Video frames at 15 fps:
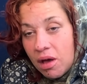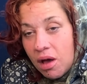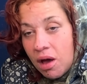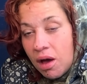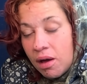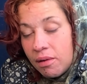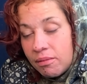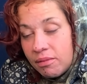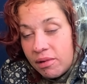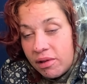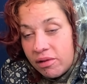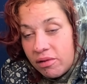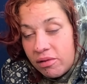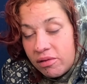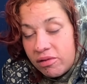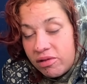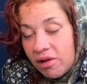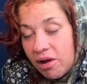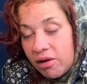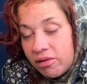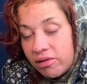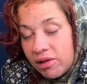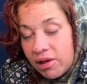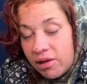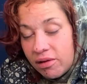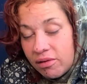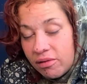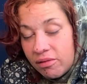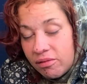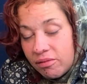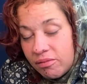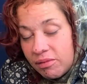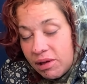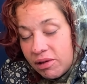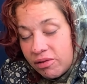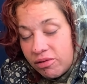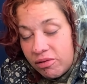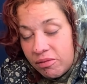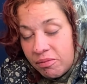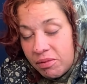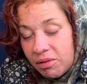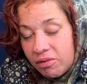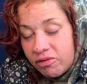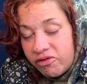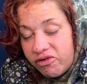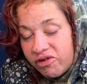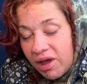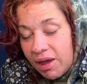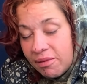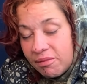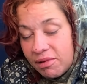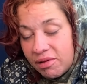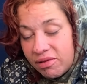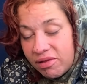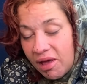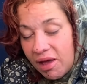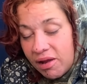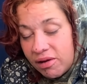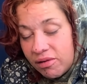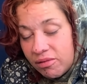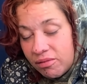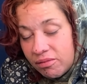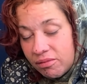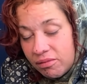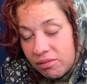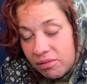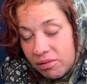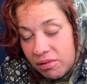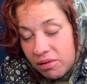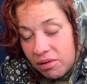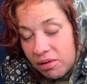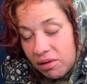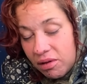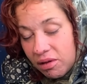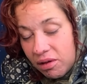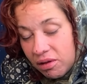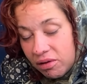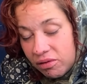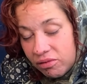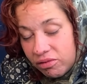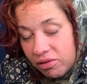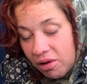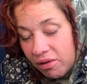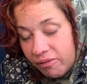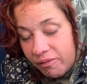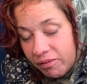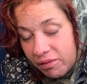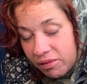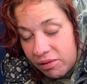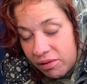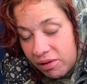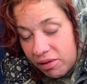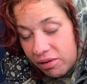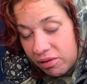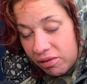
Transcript: It starts like it builds shame inside you, and you start feeling like